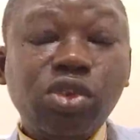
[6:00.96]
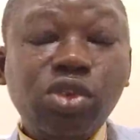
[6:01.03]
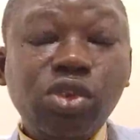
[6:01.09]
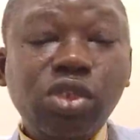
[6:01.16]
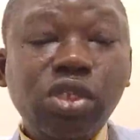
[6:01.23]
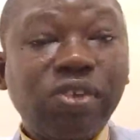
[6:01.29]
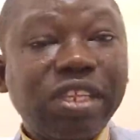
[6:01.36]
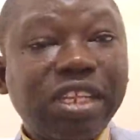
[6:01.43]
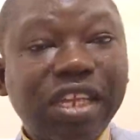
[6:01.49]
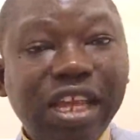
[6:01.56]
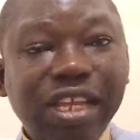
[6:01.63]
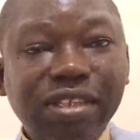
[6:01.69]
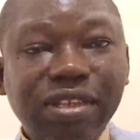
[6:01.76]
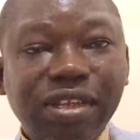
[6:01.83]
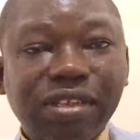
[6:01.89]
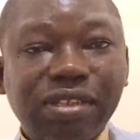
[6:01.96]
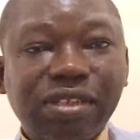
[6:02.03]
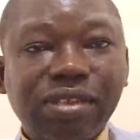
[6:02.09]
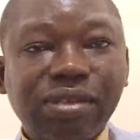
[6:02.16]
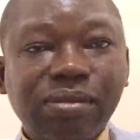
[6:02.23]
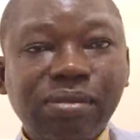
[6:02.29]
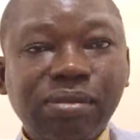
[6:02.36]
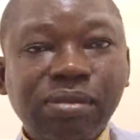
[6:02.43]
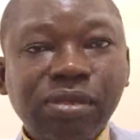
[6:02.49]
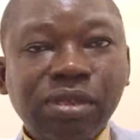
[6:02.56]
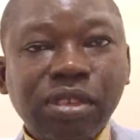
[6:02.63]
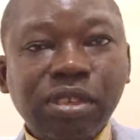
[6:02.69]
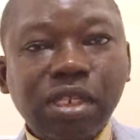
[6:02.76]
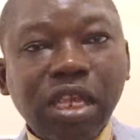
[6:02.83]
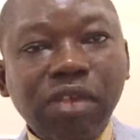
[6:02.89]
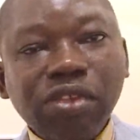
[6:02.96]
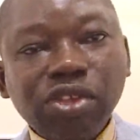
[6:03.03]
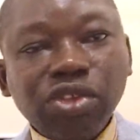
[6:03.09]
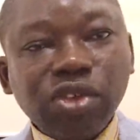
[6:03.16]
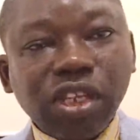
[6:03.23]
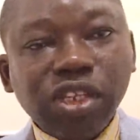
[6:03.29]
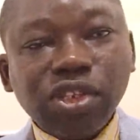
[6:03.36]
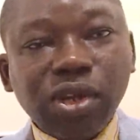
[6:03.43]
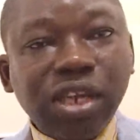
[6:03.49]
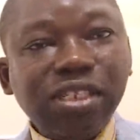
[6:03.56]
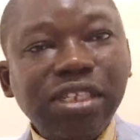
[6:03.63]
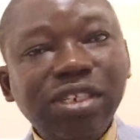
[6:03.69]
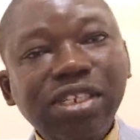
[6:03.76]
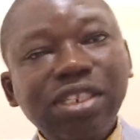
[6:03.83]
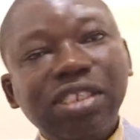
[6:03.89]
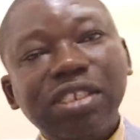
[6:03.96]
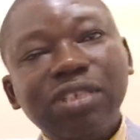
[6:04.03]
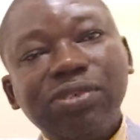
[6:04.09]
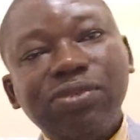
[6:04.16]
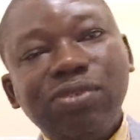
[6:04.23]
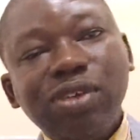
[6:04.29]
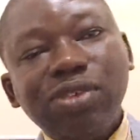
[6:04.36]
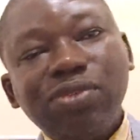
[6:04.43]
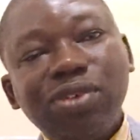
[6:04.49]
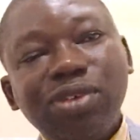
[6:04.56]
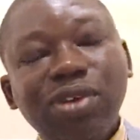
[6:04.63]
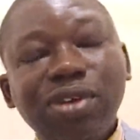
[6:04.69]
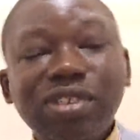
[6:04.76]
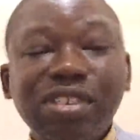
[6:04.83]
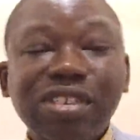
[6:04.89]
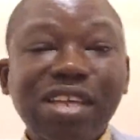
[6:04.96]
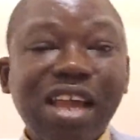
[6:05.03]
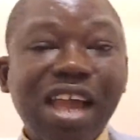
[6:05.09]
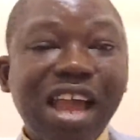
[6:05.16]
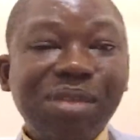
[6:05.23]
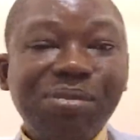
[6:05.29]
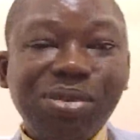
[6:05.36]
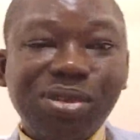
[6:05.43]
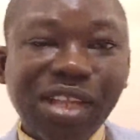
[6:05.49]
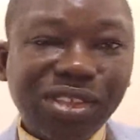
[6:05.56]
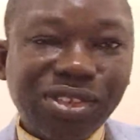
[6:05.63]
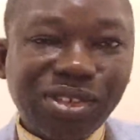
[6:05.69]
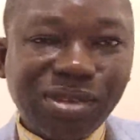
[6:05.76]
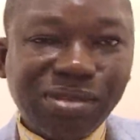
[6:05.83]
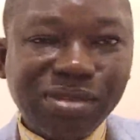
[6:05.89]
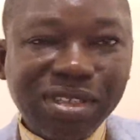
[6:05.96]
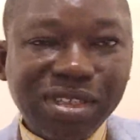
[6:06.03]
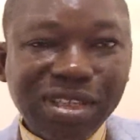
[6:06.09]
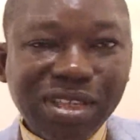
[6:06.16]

This study aims to investigate the prevalence of antibiotic resistant E.